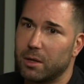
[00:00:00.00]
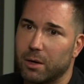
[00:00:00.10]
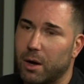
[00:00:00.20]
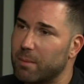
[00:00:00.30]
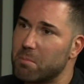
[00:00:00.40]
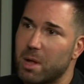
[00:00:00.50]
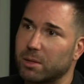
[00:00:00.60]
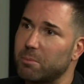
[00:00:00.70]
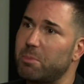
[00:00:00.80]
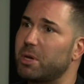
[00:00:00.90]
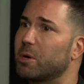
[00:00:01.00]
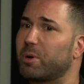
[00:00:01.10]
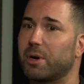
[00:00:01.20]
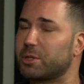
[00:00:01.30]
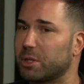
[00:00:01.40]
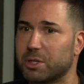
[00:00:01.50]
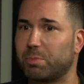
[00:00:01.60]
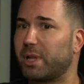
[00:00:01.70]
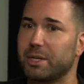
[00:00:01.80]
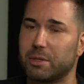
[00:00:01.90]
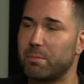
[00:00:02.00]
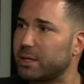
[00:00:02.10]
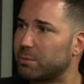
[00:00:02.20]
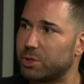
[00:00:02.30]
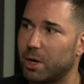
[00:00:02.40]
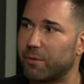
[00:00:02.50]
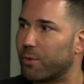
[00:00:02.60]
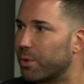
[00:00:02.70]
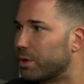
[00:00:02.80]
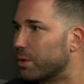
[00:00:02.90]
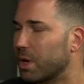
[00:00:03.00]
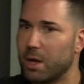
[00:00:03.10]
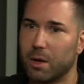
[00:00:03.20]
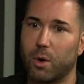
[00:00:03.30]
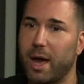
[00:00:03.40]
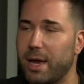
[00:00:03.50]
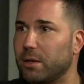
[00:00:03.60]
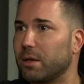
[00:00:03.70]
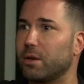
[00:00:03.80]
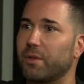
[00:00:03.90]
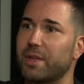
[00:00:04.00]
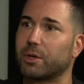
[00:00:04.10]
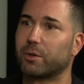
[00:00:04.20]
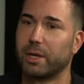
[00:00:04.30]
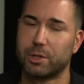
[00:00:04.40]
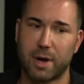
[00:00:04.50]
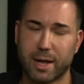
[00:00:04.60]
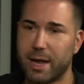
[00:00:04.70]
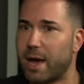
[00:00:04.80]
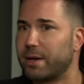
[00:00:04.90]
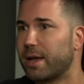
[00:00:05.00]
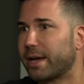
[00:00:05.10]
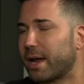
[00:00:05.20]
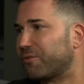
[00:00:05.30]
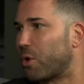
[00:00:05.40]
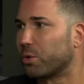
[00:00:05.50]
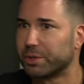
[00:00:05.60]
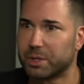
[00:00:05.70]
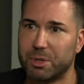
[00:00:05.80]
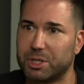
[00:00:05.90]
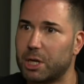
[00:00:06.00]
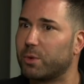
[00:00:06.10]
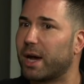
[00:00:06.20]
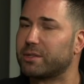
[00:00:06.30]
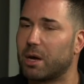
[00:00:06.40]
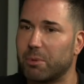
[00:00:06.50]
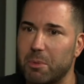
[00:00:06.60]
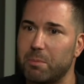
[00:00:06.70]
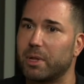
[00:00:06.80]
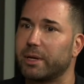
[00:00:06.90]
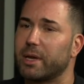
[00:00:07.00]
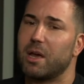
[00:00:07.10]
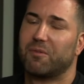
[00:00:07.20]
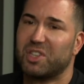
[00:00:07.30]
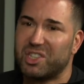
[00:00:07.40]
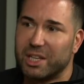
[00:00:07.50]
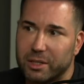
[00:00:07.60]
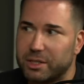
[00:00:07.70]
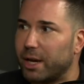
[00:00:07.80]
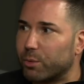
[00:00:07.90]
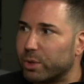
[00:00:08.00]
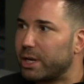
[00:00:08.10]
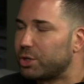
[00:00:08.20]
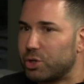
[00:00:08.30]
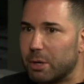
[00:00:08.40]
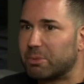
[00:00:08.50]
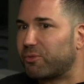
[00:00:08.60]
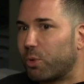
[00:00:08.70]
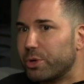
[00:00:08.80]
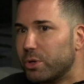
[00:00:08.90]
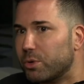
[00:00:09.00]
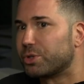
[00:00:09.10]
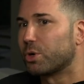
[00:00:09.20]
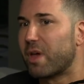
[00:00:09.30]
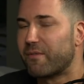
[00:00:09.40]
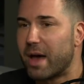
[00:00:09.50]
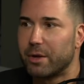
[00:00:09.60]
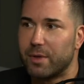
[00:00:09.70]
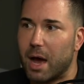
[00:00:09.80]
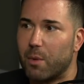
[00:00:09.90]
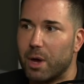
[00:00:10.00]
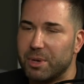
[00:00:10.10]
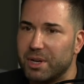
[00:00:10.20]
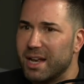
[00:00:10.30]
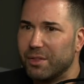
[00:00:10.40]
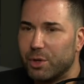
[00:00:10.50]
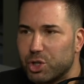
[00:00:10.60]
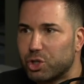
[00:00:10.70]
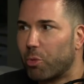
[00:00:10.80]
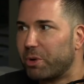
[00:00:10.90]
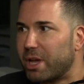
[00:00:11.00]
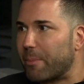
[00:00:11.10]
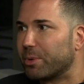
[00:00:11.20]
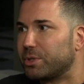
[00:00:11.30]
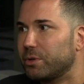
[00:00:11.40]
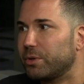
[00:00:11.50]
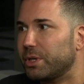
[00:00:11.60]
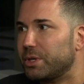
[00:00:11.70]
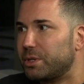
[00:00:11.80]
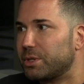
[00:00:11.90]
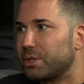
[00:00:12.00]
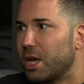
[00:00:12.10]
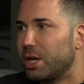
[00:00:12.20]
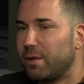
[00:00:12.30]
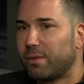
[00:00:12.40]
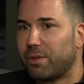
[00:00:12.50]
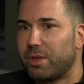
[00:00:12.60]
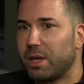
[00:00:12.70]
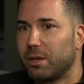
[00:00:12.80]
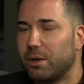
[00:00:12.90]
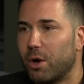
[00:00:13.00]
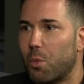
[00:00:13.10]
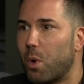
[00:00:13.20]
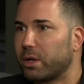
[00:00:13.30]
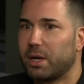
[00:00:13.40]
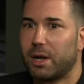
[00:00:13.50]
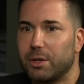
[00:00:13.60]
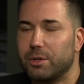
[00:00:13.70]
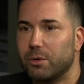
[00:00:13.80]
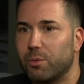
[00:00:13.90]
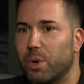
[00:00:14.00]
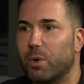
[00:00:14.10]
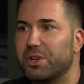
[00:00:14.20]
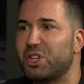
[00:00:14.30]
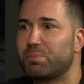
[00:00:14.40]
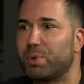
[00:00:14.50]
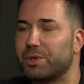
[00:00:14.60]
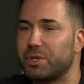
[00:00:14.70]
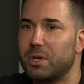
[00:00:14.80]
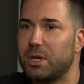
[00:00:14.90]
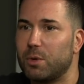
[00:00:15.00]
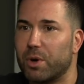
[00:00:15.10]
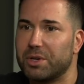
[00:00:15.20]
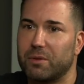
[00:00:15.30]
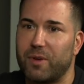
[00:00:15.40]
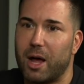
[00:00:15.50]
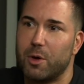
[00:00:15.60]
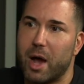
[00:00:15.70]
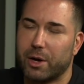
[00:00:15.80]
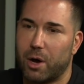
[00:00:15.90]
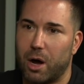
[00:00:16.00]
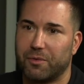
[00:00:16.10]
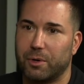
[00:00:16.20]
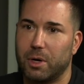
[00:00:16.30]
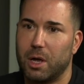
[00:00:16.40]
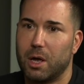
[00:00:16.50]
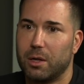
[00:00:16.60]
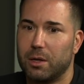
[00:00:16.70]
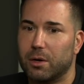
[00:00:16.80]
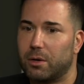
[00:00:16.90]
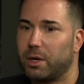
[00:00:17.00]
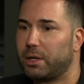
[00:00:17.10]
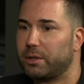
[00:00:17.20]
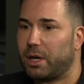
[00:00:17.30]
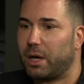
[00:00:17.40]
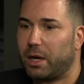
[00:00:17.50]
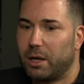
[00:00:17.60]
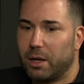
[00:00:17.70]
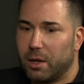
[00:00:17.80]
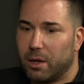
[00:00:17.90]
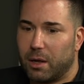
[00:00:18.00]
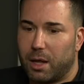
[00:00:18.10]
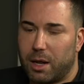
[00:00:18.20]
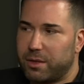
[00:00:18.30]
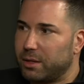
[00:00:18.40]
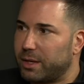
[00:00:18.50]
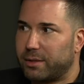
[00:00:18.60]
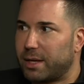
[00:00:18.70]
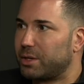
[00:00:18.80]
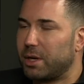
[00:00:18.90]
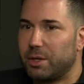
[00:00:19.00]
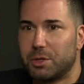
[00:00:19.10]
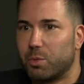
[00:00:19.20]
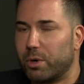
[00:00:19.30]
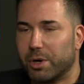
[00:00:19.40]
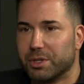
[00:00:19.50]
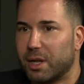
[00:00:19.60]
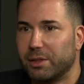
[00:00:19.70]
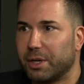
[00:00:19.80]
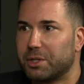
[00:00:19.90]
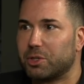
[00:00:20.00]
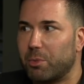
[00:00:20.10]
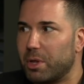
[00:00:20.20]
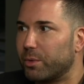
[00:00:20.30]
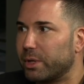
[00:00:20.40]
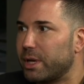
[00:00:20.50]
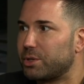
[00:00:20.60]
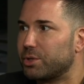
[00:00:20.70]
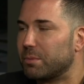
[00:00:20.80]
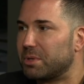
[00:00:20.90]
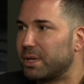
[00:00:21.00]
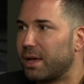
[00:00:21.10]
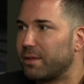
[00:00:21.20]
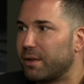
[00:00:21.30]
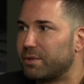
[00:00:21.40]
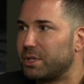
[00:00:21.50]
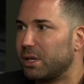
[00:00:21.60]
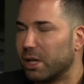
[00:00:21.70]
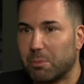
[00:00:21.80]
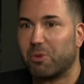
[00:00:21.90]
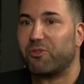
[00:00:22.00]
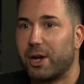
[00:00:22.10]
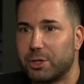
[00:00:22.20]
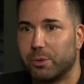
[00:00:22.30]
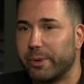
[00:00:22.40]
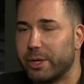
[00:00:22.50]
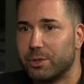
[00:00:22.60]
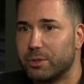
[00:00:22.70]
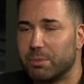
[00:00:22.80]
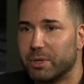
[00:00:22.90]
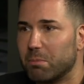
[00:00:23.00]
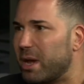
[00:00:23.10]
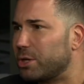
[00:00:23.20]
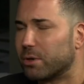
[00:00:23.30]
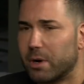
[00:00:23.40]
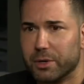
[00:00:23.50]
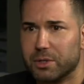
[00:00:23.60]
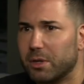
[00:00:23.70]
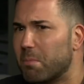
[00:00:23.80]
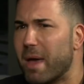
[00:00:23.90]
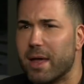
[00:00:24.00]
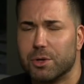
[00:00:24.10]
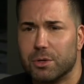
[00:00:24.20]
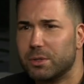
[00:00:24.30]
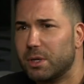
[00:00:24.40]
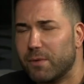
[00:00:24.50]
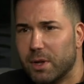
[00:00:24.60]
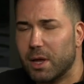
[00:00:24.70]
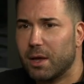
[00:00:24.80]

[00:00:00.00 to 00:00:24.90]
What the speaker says: You know, let me be your personal splice and make some shit for you. Or, hey, you know, that's a great track. I got a vocalist. Let me set you guys up. Let me like facilitate relationships for you. Show that value that way. I mean, there's so many opportunities. Just, you have to think, you know, what can I do? What does this person need? Where's the value I can offer? You know, and I think that's it just works. And I look at some of the relationships that I've seen, like the professional relationships, like major artists and their managers even. And